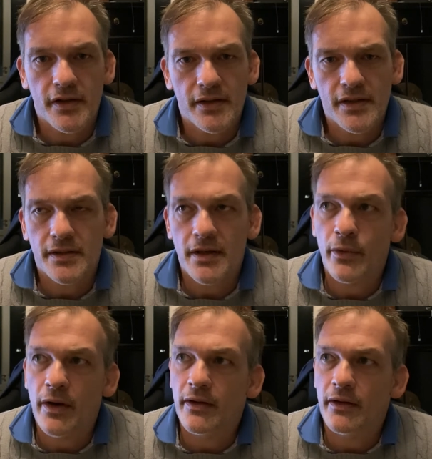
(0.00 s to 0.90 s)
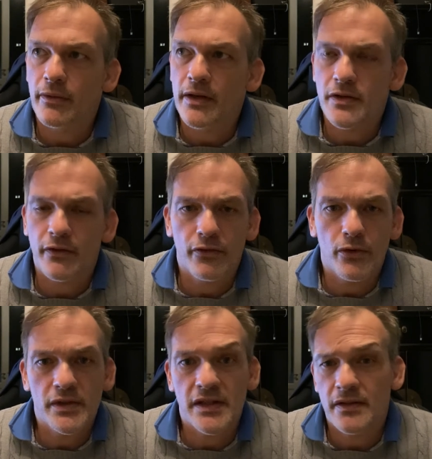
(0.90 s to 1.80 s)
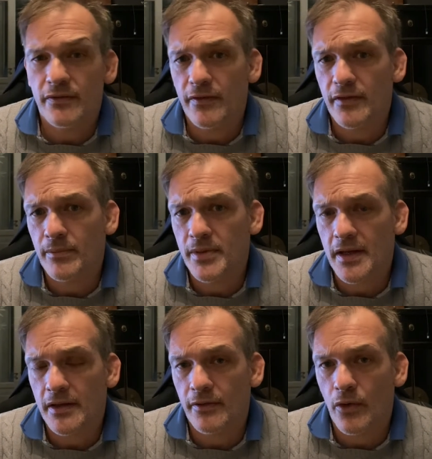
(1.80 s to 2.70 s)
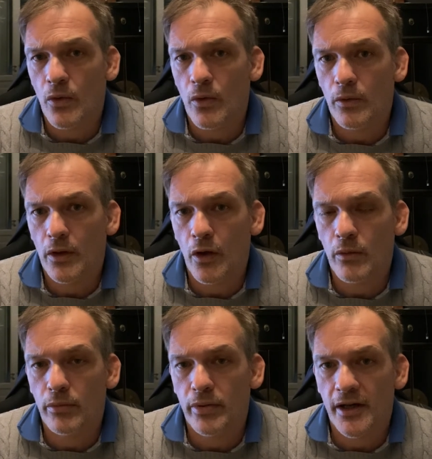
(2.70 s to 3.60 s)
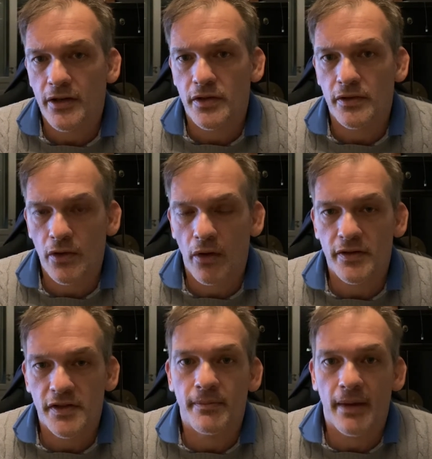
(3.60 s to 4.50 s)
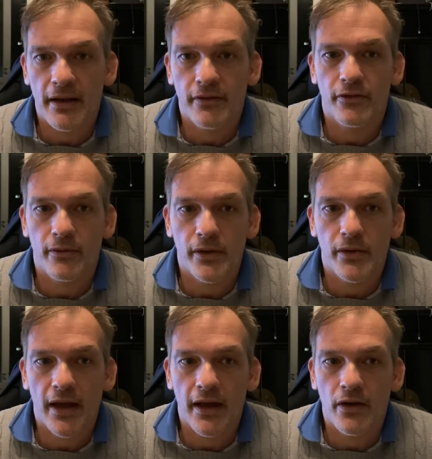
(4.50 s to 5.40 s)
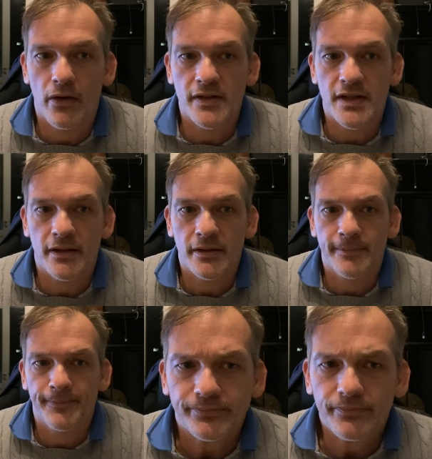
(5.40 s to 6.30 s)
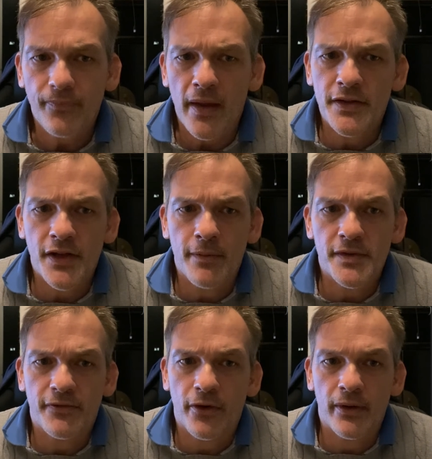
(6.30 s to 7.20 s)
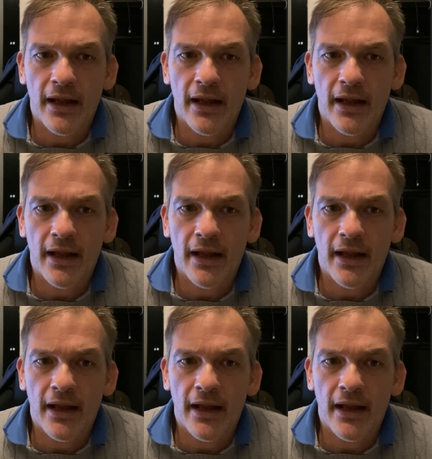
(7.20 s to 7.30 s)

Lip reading: that it's somewhere in the region of 14 to 15% of all global production dollars are made from UK content. In terms of foreign